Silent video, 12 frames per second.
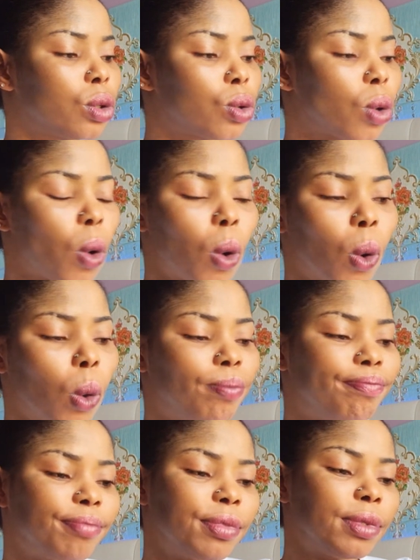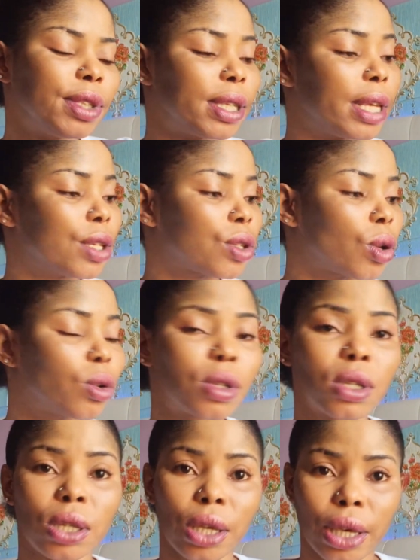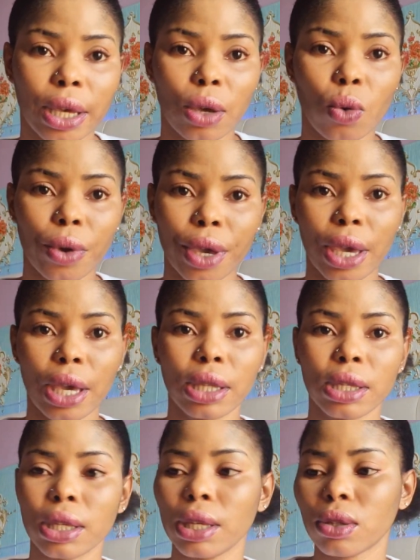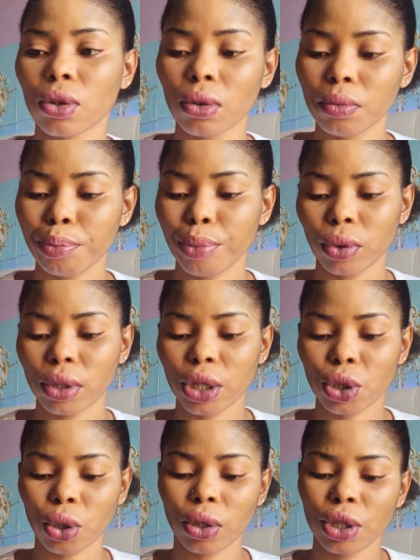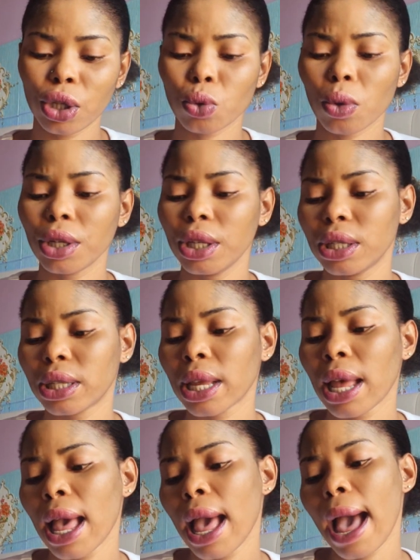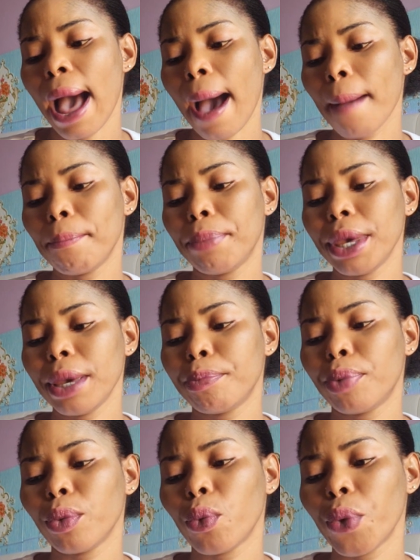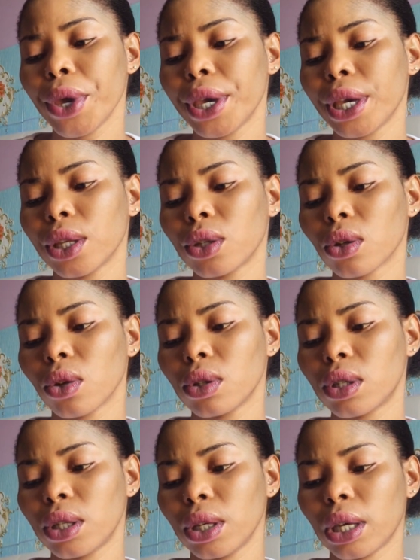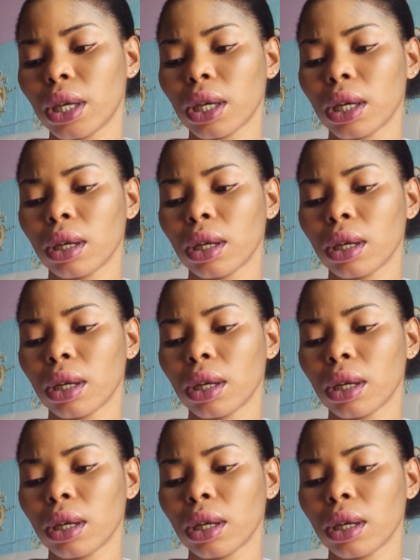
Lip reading: So it's a sun stick, okay? It's a sun protection. This one is Abib Quick Sun Stick